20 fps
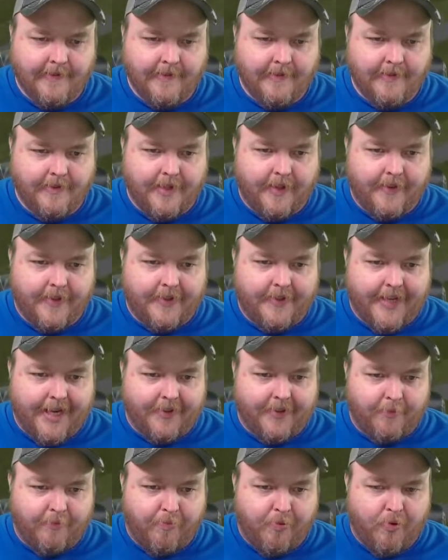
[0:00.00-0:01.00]
Now this has
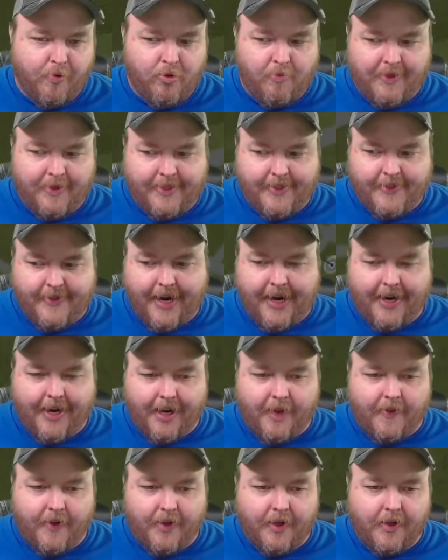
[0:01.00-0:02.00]
a probe inside, I
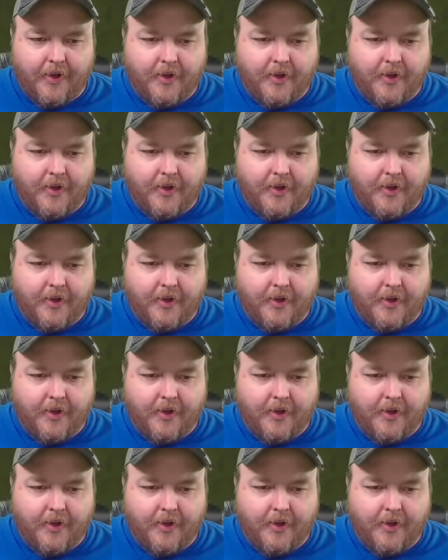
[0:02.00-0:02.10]
think.